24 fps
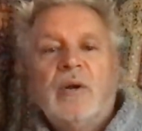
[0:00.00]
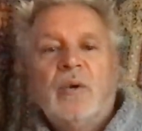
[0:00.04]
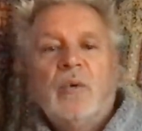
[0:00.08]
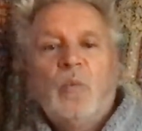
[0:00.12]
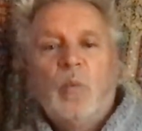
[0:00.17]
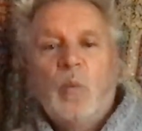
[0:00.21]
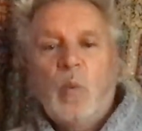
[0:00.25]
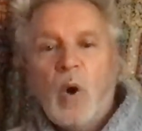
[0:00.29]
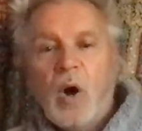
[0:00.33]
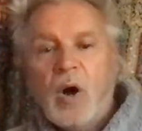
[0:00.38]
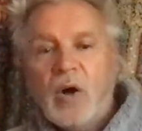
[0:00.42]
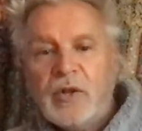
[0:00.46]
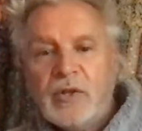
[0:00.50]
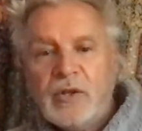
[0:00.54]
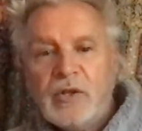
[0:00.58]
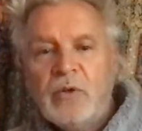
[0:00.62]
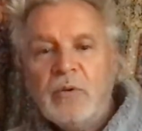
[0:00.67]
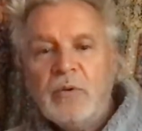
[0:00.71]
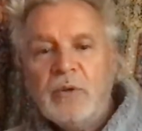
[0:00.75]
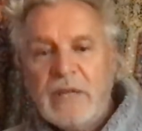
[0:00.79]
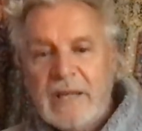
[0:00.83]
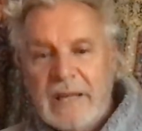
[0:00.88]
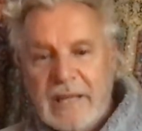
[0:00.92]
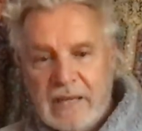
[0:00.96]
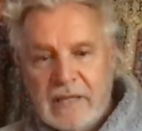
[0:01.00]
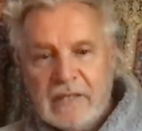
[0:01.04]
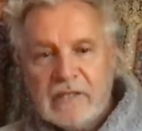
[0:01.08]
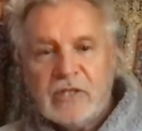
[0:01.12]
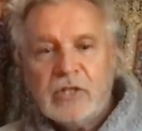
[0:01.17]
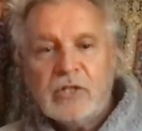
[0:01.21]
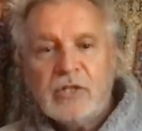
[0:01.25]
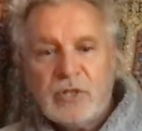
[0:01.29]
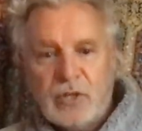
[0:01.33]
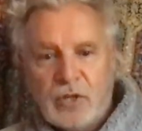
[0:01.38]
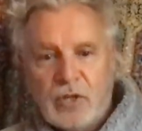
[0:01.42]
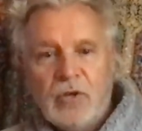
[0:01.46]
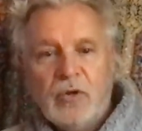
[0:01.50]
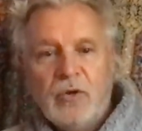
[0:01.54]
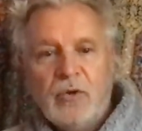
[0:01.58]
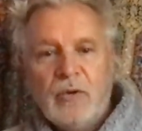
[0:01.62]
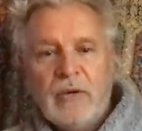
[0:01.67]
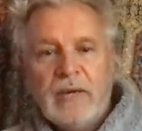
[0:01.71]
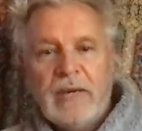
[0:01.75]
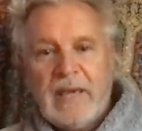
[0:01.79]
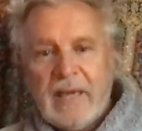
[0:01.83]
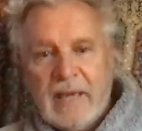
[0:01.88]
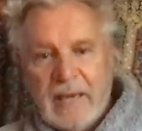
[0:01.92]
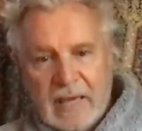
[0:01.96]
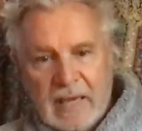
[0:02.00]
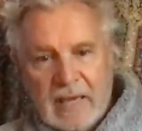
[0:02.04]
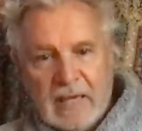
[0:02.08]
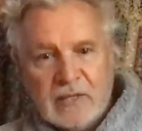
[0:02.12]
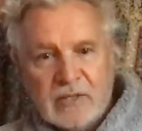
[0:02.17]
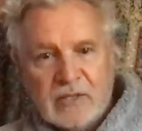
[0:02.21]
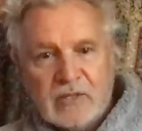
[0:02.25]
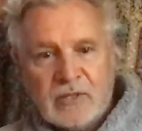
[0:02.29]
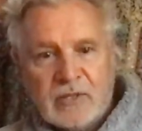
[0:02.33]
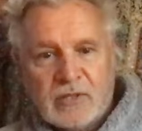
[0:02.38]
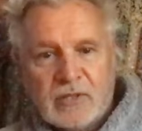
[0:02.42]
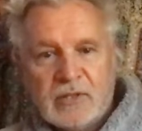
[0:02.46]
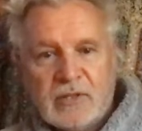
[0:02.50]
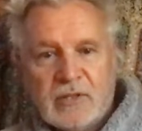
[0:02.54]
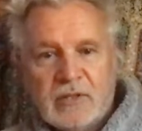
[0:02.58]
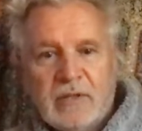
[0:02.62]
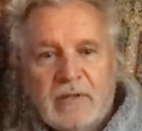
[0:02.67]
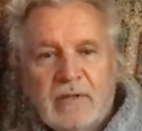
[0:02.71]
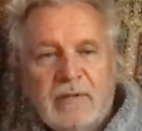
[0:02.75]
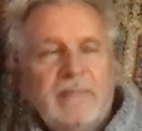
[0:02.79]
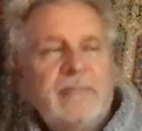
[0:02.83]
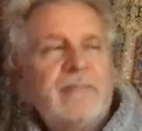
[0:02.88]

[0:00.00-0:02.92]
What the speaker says: what you need to do is,